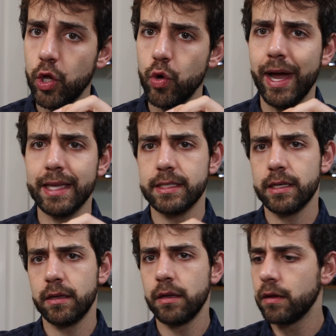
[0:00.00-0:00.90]
the
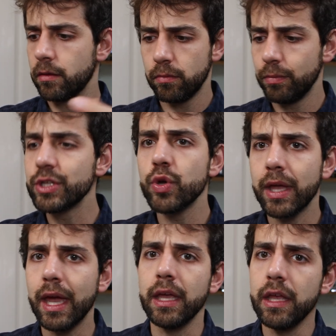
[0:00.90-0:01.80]
OS. But
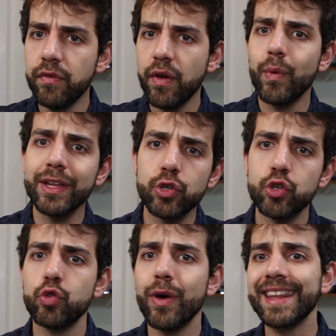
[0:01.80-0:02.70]
okay, if I
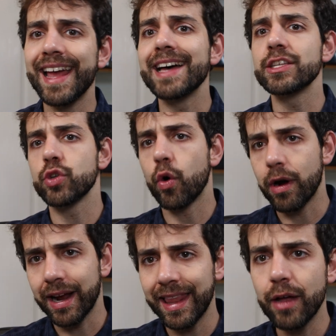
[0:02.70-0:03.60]
wanted to do a NAS
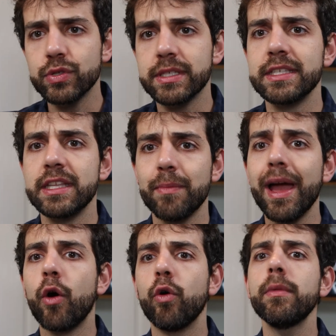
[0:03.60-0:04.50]
or a cloud system
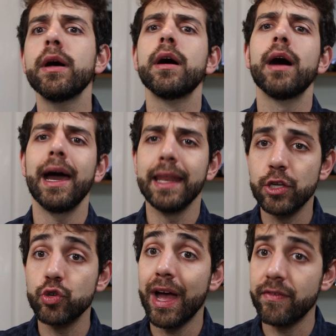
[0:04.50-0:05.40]
at home, I
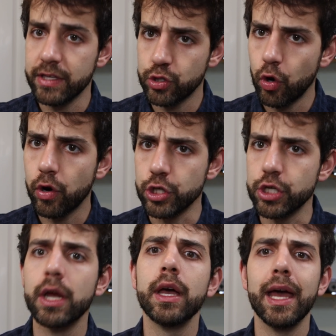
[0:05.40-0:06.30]
need to have a
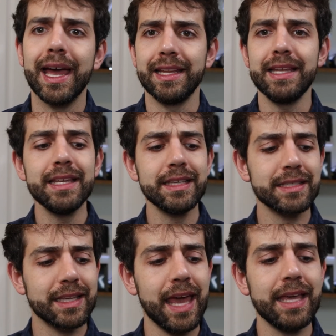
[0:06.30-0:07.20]
storage. And in
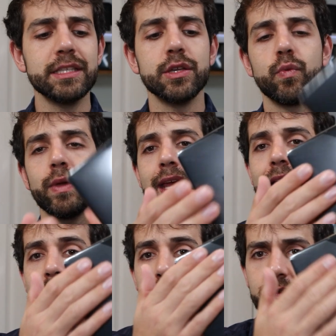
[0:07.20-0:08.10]
case, we
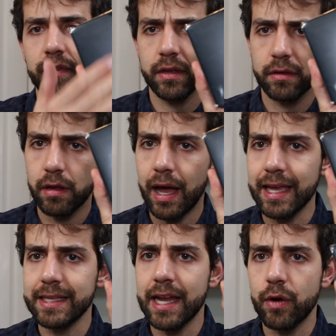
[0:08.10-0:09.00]
can have
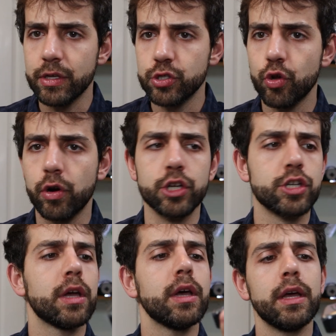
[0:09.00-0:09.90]
an external
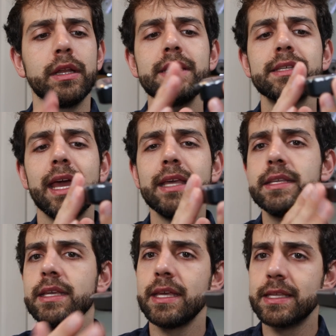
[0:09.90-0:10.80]
storage. In this
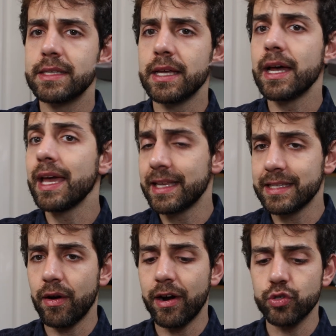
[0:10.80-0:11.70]
case, it's an
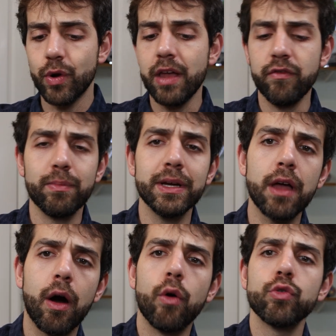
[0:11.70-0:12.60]
external hard drive,
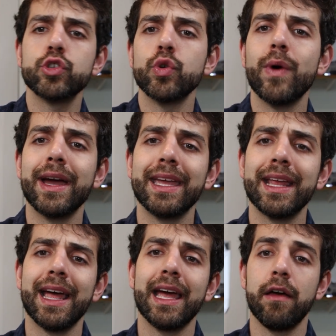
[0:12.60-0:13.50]
but also I
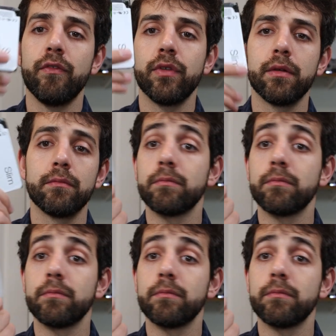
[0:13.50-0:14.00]
can have